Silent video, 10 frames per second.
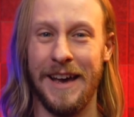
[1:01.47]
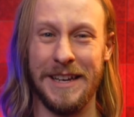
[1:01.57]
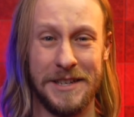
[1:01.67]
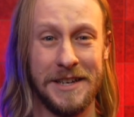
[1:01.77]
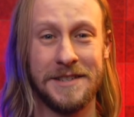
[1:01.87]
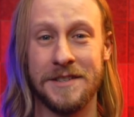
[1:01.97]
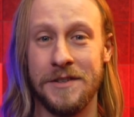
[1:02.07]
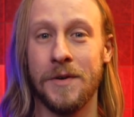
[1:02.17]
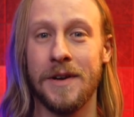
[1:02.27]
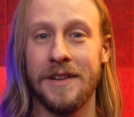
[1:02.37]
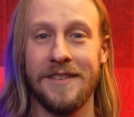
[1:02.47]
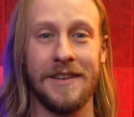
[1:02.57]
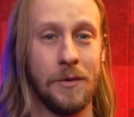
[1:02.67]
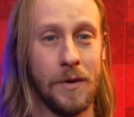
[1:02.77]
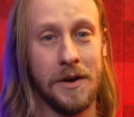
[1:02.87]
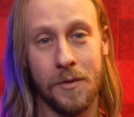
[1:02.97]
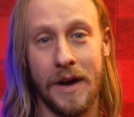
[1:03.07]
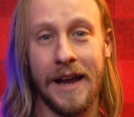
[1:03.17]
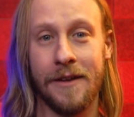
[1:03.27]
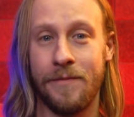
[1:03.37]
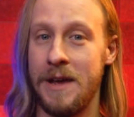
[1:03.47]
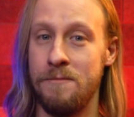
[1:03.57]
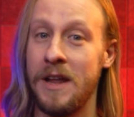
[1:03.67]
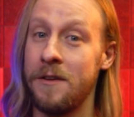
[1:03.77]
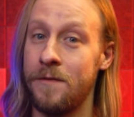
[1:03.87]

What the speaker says: And Jesus, knowing this, he went away, and many